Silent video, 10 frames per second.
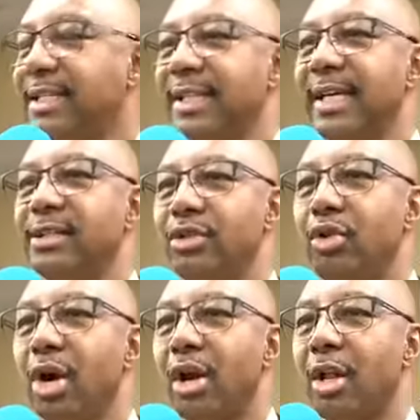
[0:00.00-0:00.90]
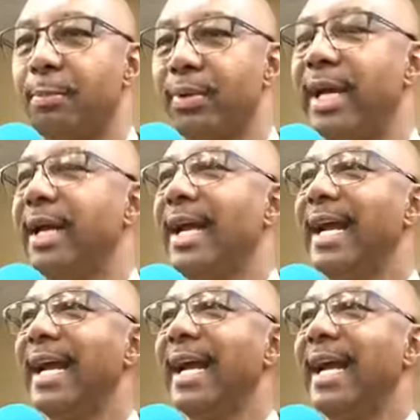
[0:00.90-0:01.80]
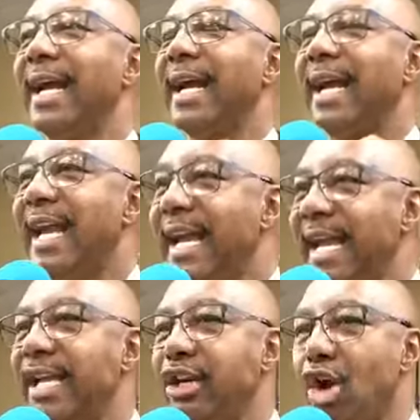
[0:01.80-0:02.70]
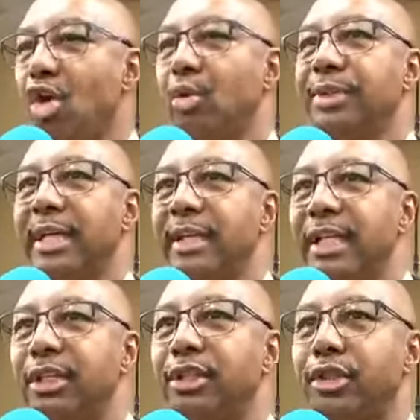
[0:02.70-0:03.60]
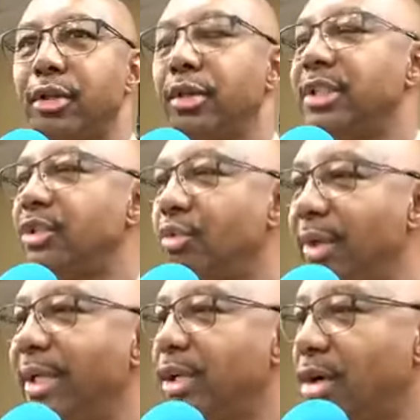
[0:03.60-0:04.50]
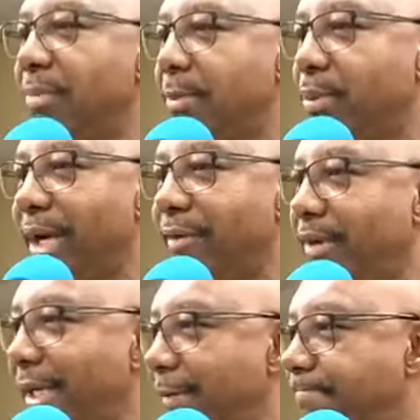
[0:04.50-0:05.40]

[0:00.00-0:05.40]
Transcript: says, You all are praying. He knows that this church is really going to be praying for him.